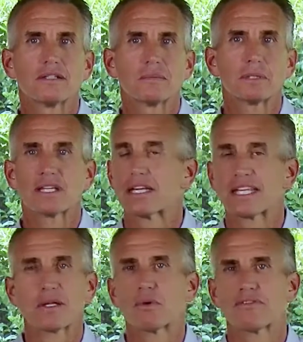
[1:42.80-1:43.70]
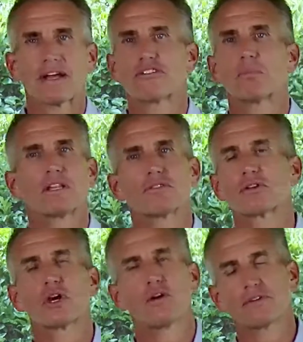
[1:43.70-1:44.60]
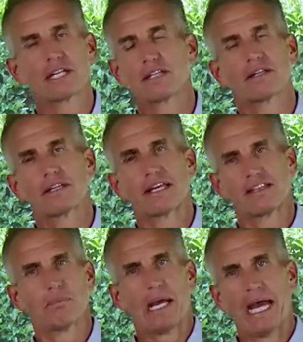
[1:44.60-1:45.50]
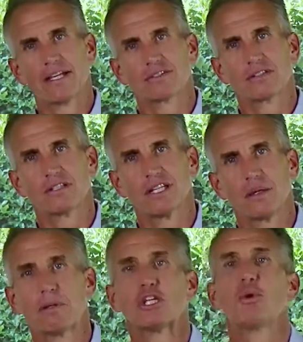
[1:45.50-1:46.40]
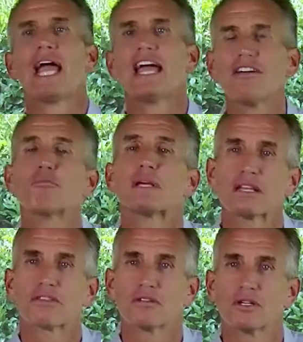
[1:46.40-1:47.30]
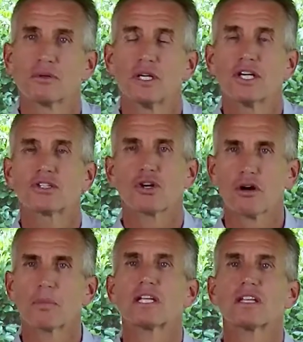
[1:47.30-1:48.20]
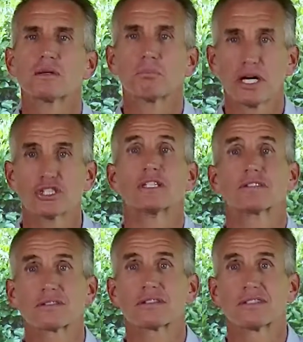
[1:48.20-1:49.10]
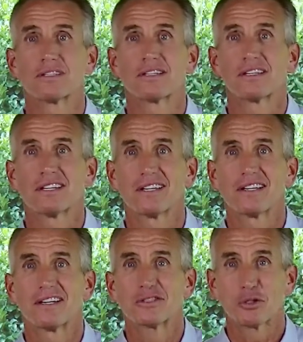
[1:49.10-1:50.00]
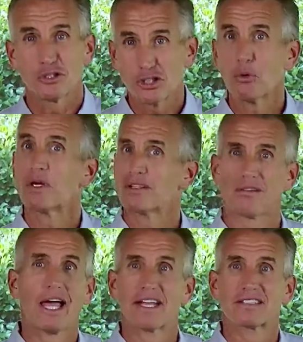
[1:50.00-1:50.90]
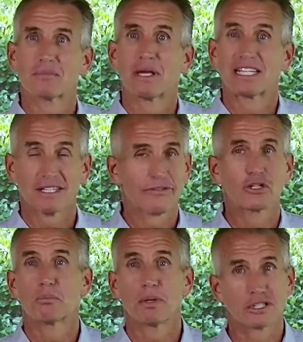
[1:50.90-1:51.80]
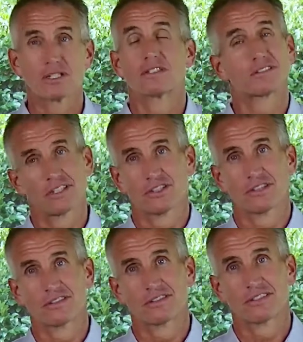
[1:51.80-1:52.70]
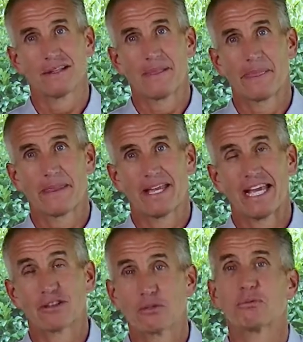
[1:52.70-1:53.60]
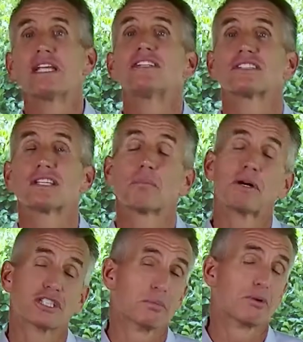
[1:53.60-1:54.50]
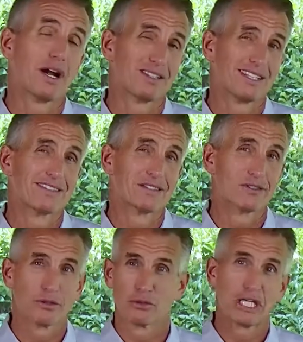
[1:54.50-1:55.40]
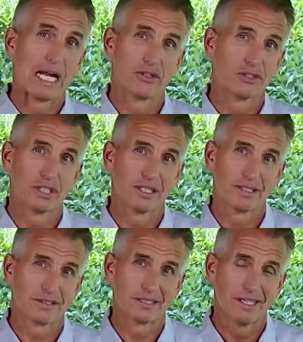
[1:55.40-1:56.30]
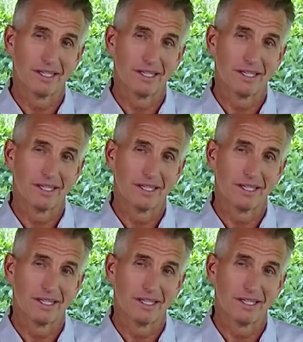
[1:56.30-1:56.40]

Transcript: but then again, we've never been through COVID in the past. But you have been through turbulent budgets. So you know what it's like to make difficult budget decisions. And the reason the budget process is so challenging is,